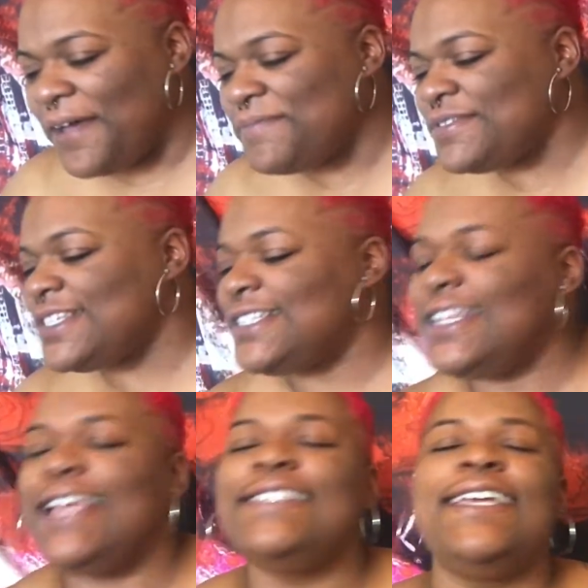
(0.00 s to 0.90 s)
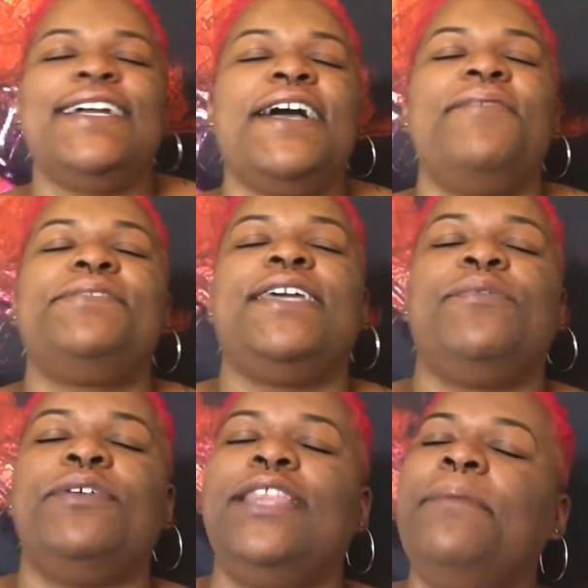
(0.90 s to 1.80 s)
60 Days In comes in
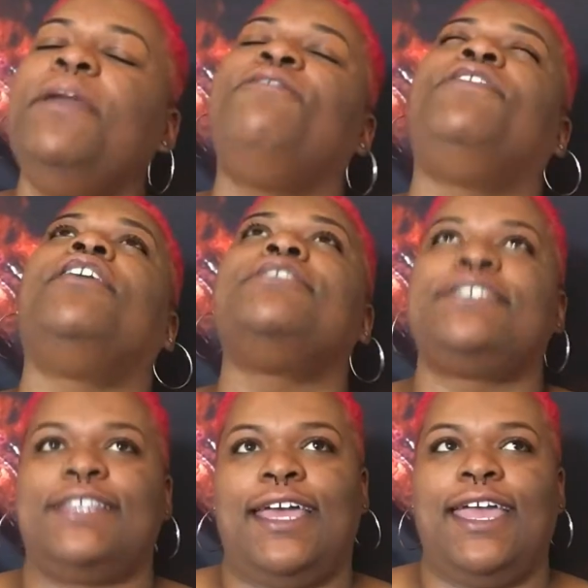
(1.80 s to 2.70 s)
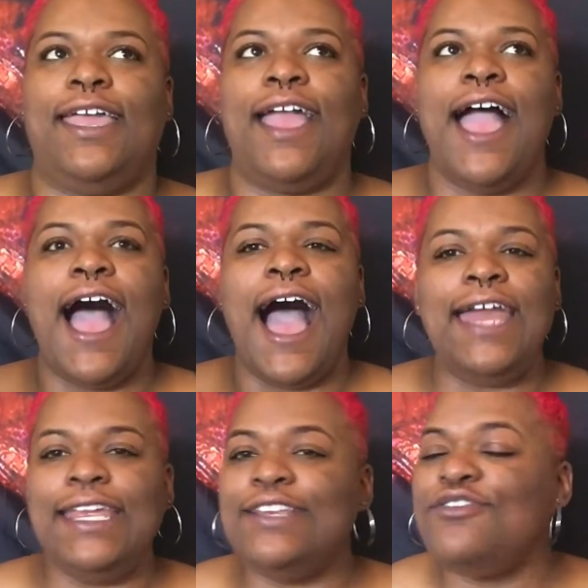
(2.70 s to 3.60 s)
with, let me first say, I
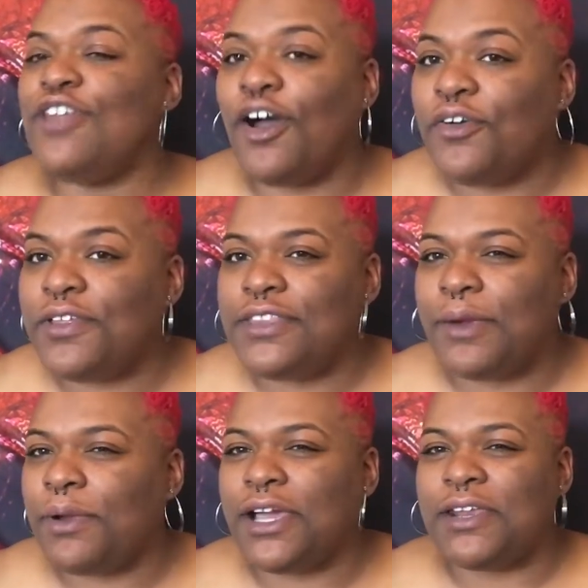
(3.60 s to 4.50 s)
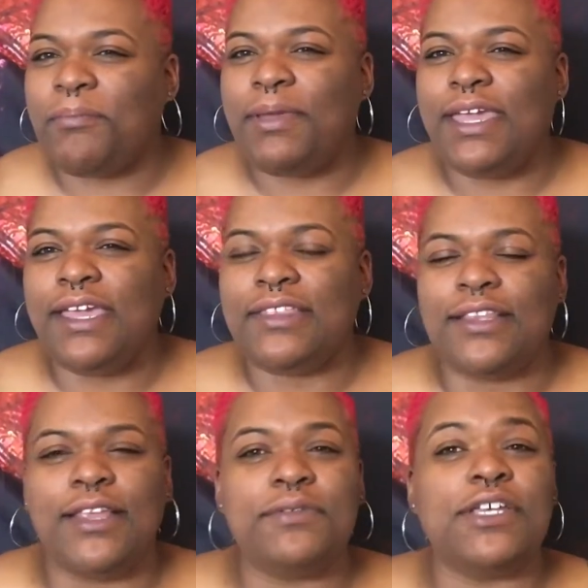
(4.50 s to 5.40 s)
didn't know that there was gonna
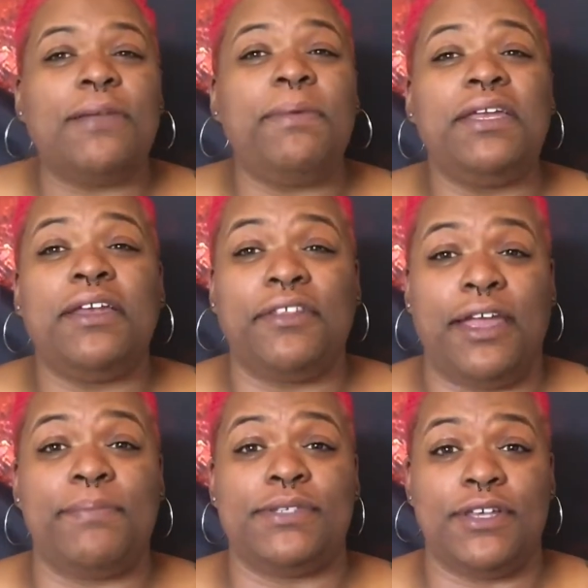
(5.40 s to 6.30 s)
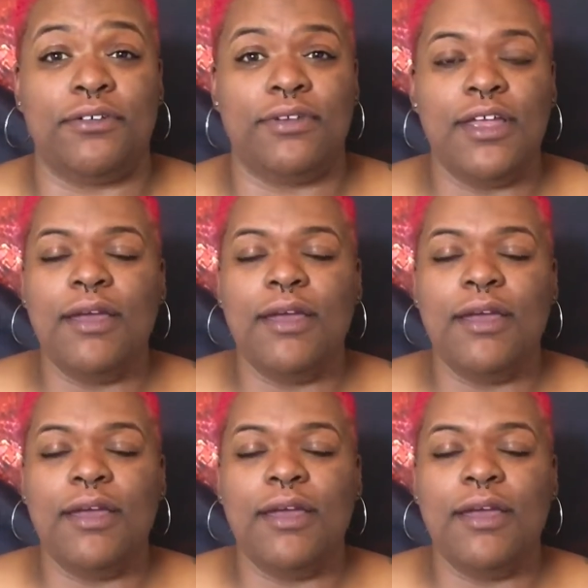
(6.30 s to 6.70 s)
be another episode.